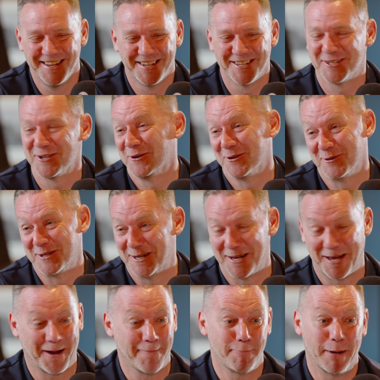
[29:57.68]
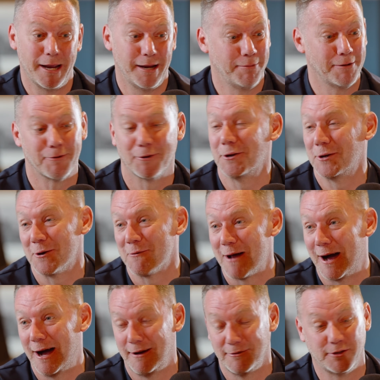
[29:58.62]
is only like a baby running
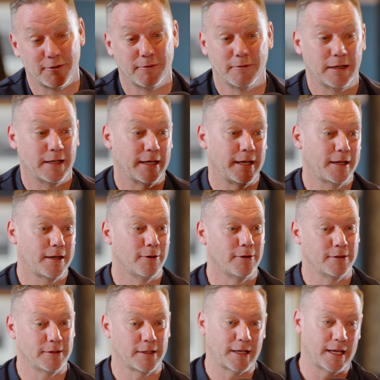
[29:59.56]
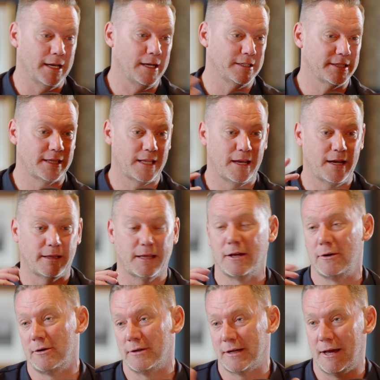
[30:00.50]
around, you know, and like all the girls are there,
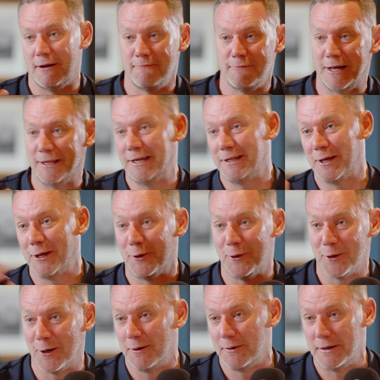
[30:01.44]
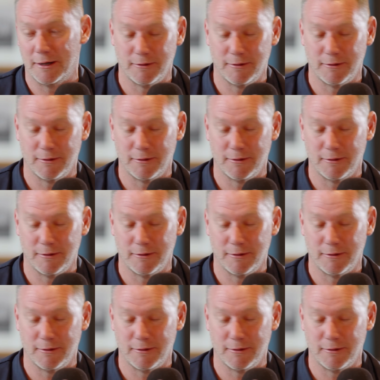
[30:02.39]
they're all getting ready, they're all going out.